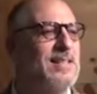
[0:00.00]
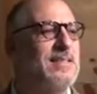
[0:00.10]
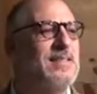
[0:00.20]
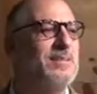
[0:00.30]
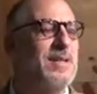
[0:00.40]
He
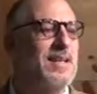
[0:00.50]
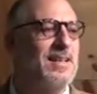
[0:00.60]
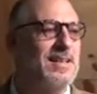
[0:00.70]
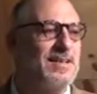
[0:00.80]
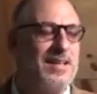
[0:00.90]
says to
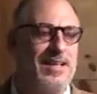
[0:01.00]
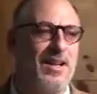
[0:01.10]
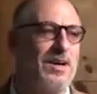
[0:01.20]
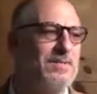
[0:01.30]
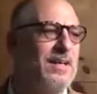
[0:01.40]
me, in
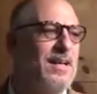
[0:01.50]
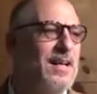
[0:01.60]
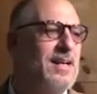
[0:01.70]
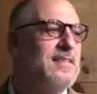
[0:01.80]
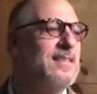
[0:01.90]
love,
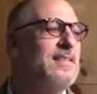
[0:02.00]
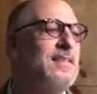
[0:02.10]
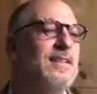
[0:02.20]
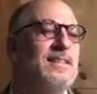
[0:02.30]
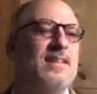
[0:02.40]
he says,
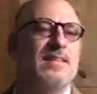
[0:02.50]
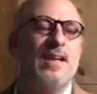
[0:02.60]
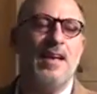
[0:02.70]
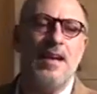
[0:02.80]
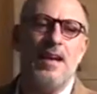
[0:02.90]

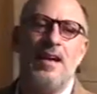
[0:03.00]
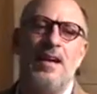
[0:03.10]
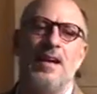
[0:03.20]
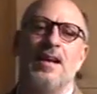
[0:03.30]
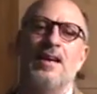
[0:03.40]
does
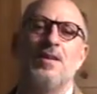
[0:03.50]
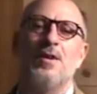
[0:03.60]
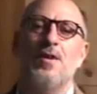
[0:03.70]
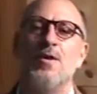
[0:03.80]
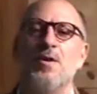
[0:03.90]
he
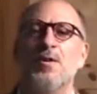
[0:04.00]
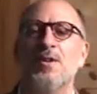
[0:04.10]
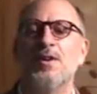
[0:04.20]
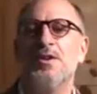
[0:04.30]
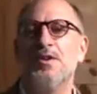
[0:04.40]

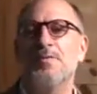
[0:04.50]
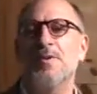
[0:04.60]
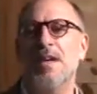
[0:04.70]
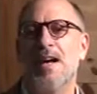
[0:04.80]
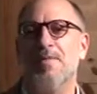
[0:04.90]
know you
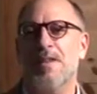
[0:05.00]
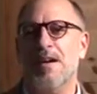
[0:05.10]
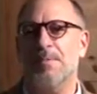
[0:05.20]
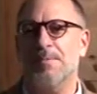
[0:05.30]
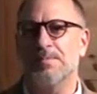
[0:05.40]
forgave
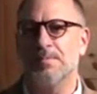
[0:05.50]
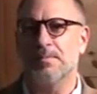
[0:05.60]
them?